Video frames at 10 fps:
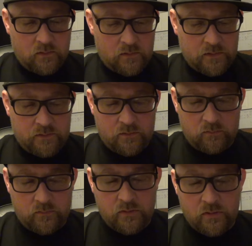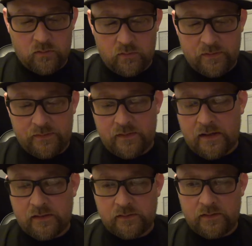I don't know
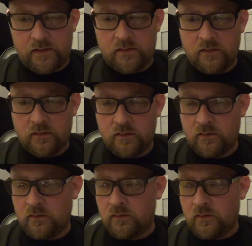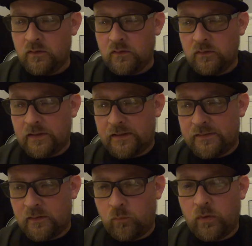exactly, like I
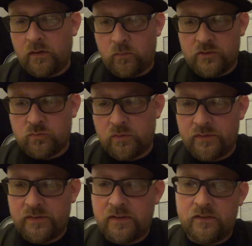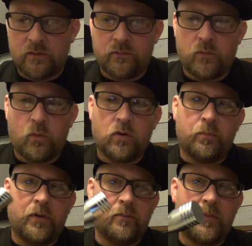said, which ones these are for,
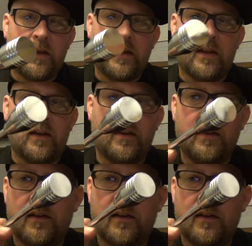but man,